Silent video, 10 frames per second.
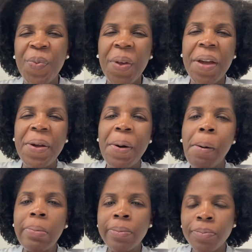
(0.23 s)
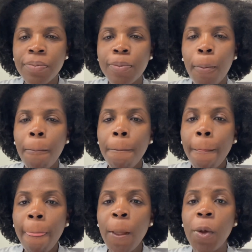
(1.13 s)
Hey y'all.
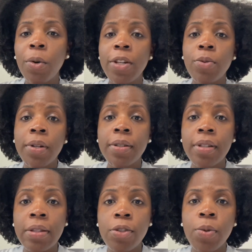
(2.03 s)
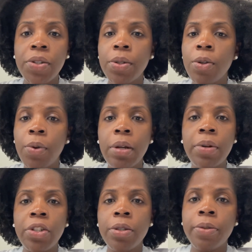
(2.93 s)
Okay, so I got sent this question. Great
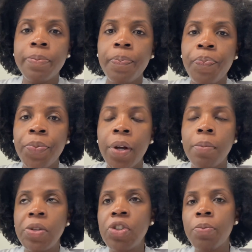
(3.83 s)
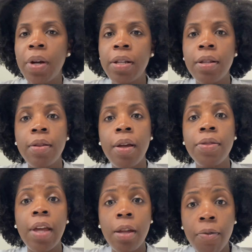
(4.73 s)
question. Let's jump right in. And
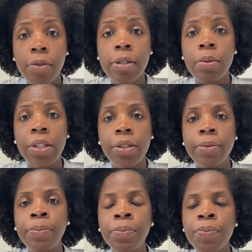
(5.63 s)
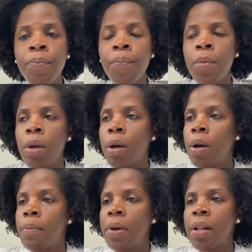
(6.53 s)
thank you for this question.
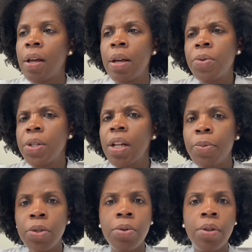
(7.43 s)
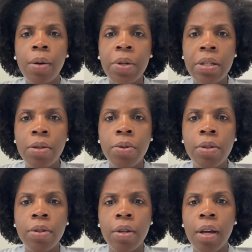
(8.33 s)
It was a good opportunity. I wanted to use
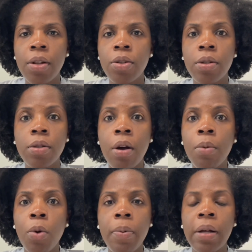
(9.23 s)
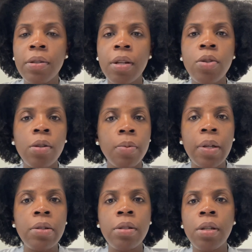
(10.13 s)
this to kind of just talk more about this. I talk
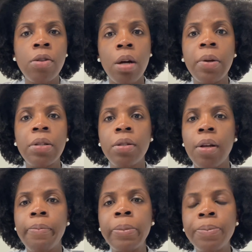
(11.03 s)
about this some.